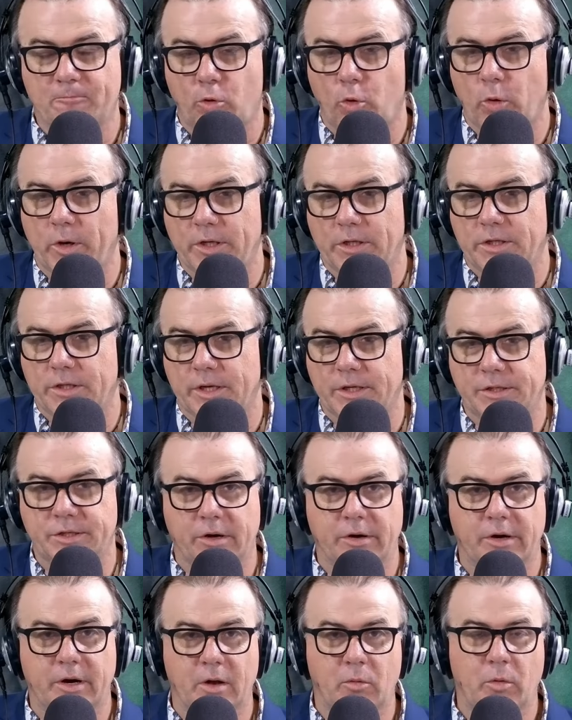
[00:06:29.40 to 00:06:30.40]
point,
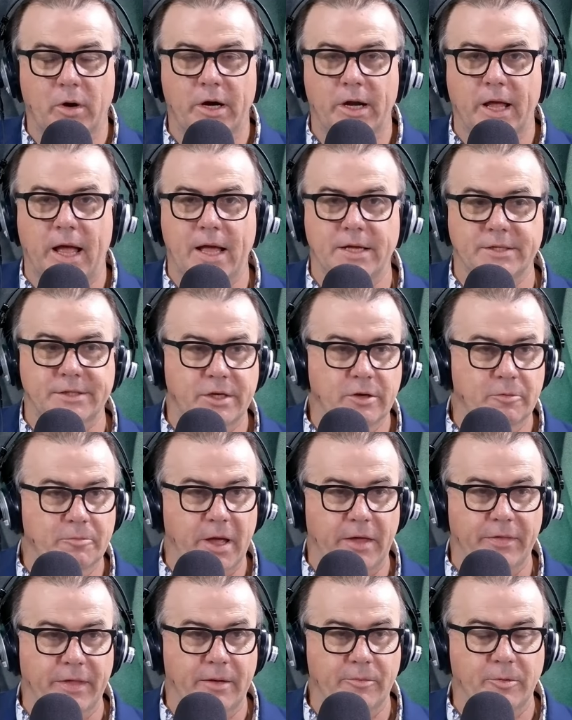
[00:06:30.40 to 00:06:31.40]
John, and I wanted to ask you
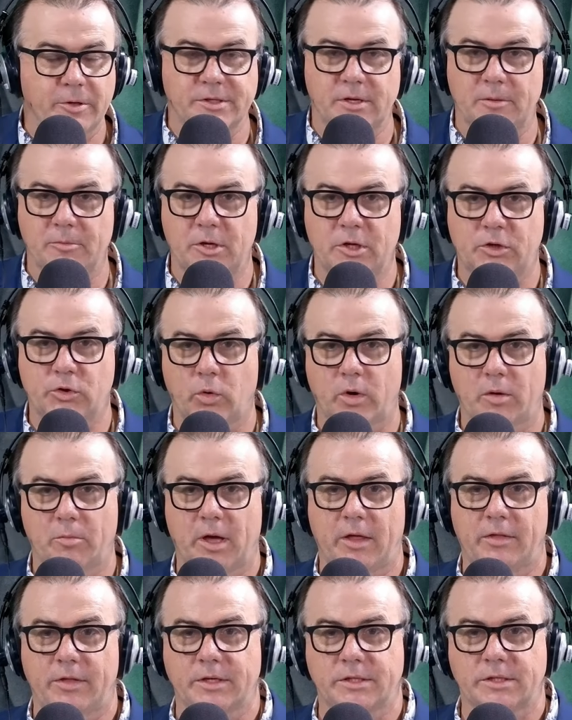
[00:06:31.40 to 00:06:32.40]
about that because, I mean, you talk
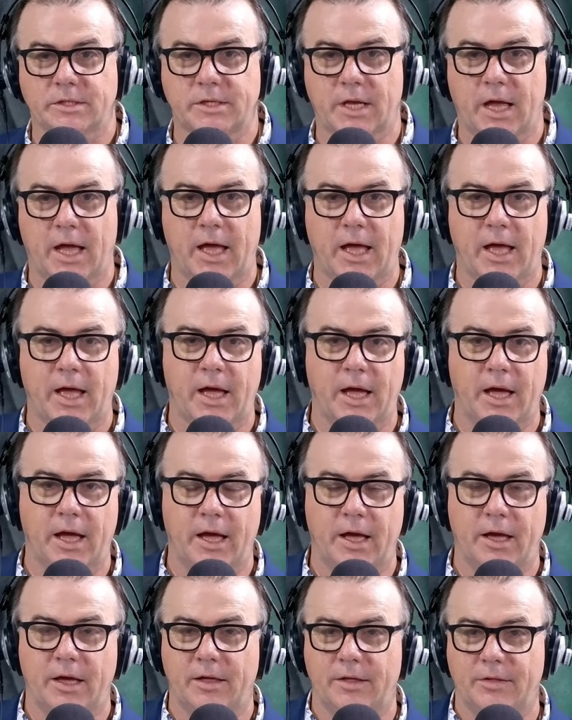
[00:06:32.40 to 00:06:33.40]
about this
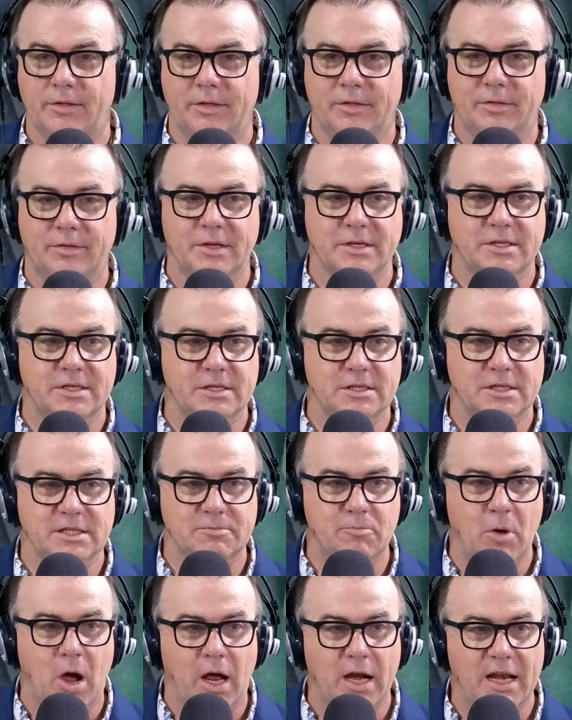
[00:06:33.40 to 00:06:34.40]
this
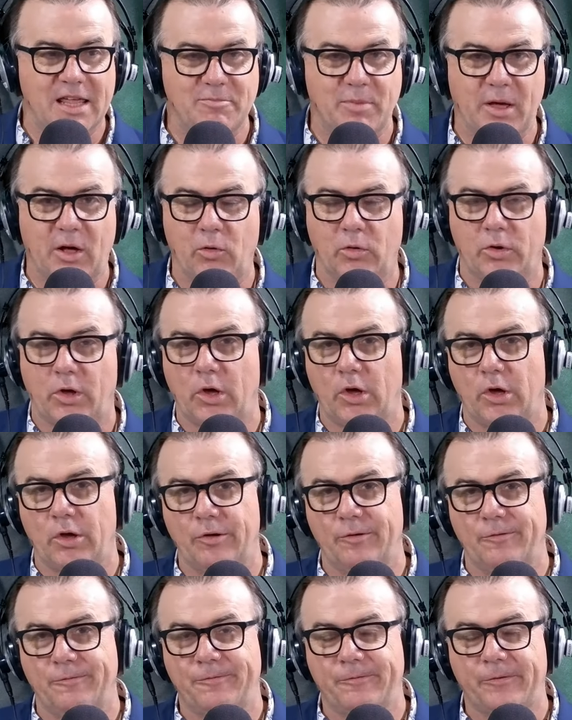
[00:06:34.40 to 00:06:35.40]
smiley bell
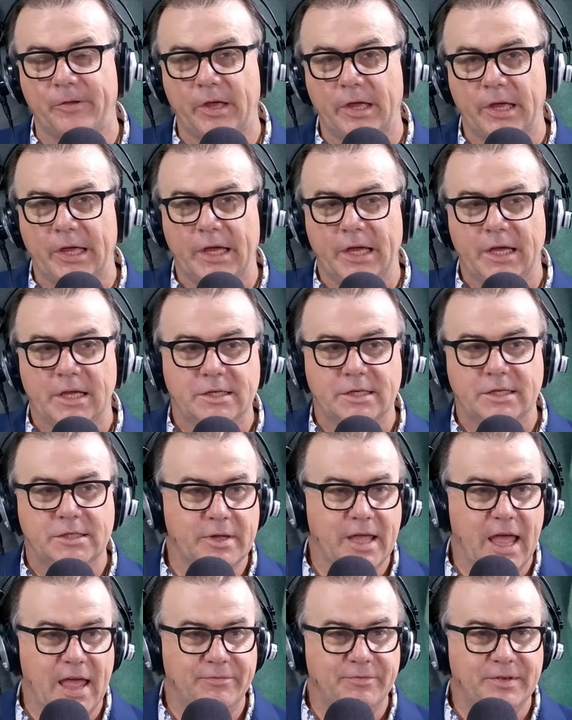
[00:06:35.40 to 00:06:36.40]
curve. Do
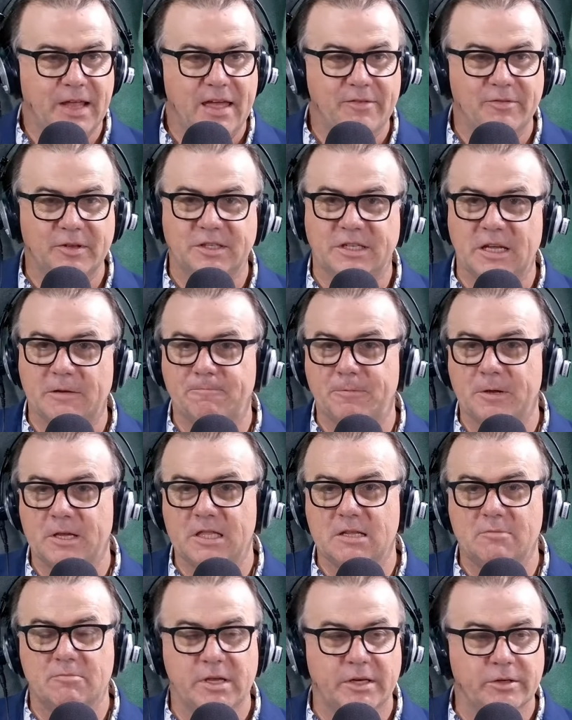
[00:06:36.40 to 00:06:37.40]
we have to have a dip in
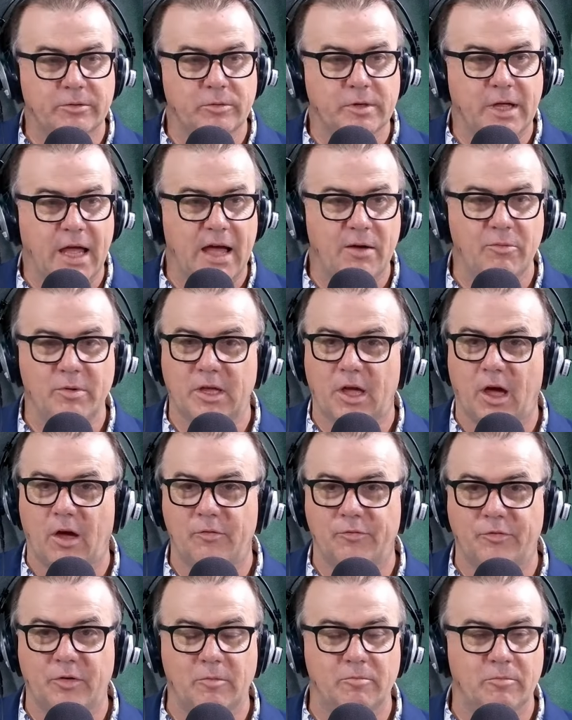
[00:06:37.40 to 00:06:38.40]
the middle? Can't we go
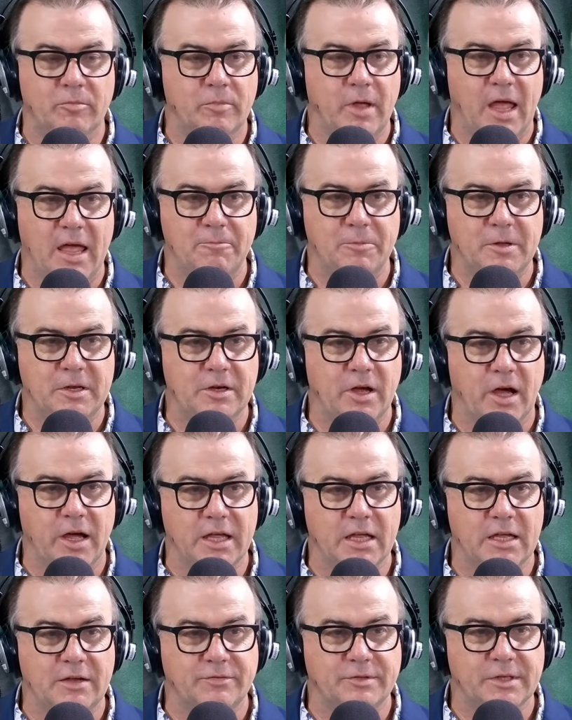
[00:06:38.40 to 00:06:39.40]
from happy,
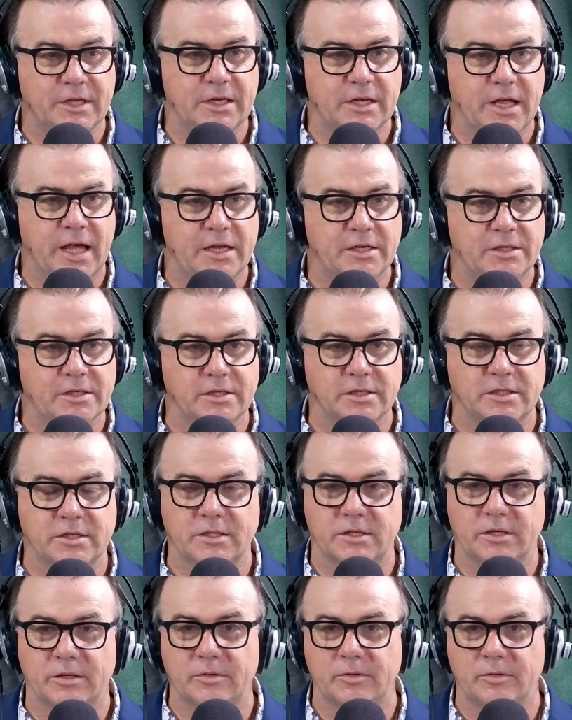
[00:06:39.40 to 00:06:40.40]
naive teenagers
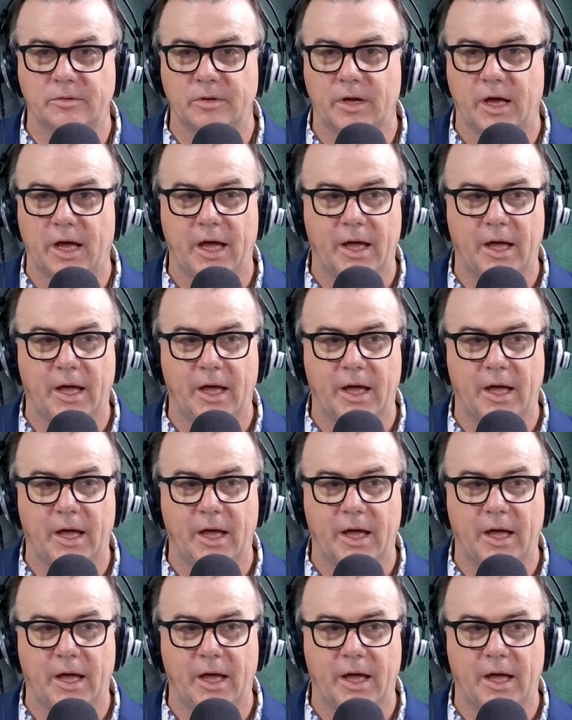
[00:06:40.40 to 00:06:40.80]
to